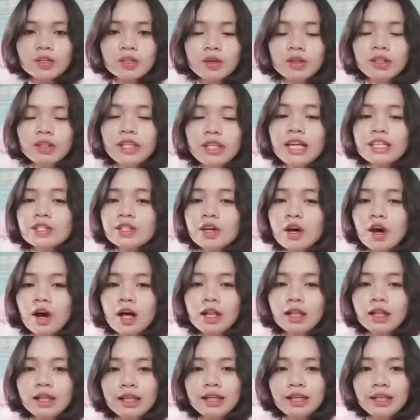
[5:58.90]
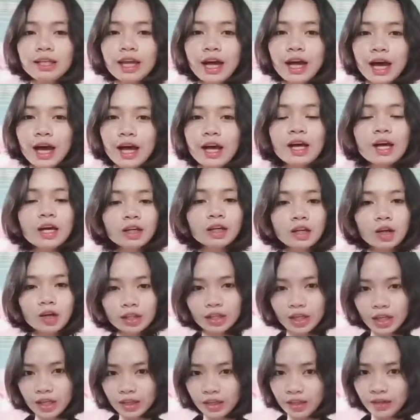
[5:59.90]
So that's all in the
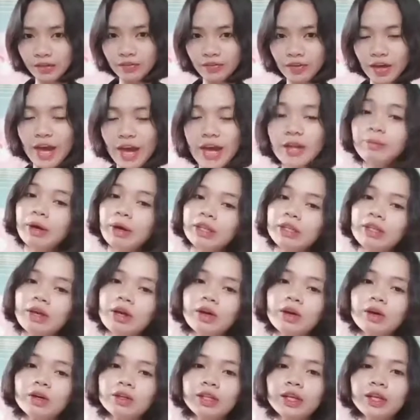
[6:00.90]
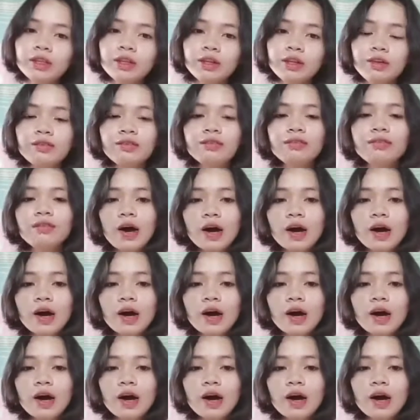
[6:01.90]
cognitive and metacognitive